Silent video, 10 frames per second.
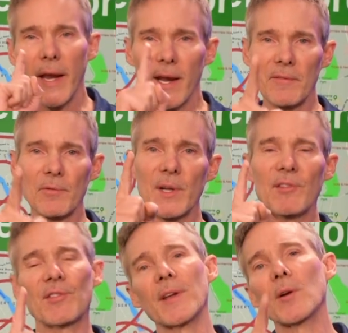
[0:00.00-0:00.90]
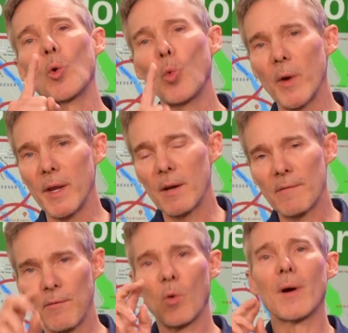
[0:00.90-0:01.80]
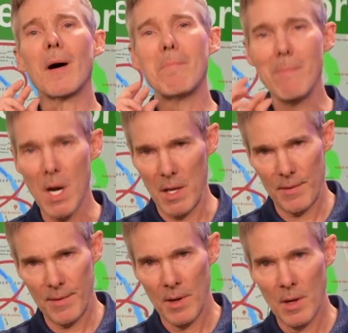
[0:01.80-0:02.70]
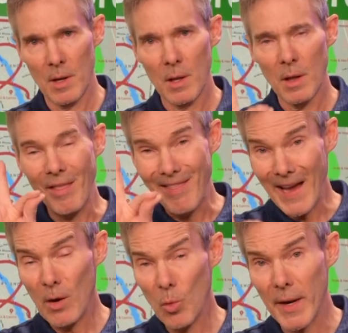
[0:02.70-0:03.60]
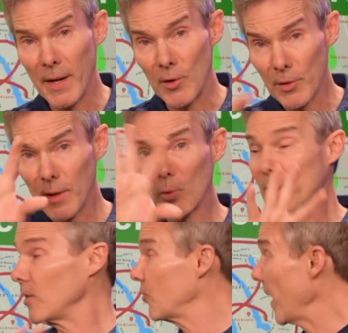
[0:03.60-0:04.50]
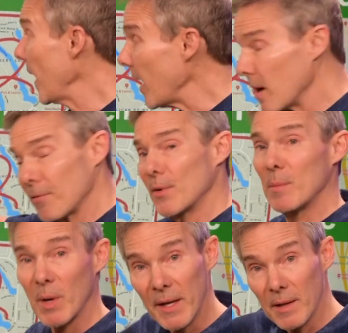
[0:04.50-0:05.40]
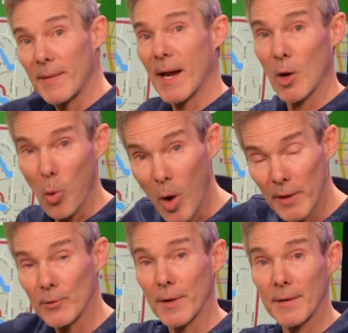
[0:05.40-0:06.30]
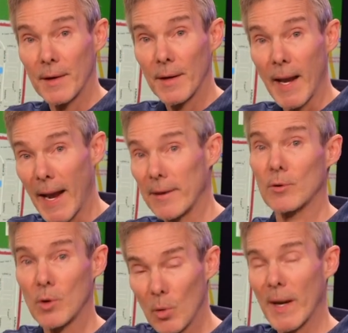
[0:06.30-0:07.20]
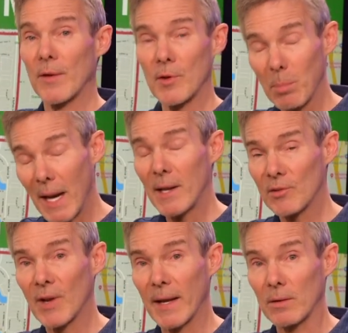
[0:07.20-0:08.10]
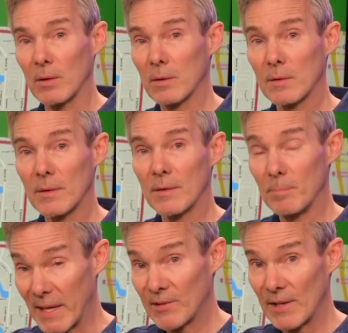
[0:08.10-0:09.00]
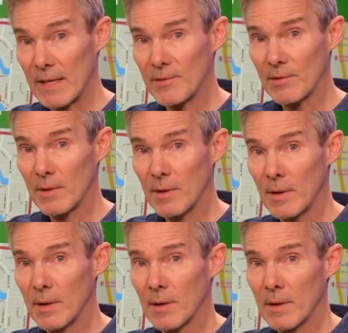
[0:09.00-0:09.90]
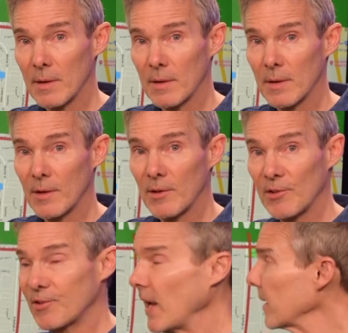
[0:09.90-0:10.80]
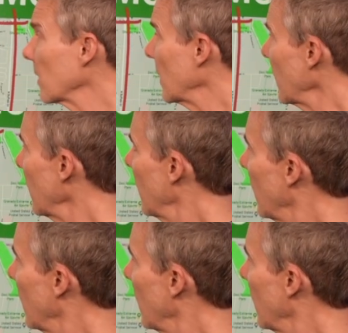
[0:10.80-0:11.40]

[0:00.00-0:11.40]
every single week for a month. That way, you're going to reach everybody in that quadrant at or around their buying cycle. Make sense? Secondly,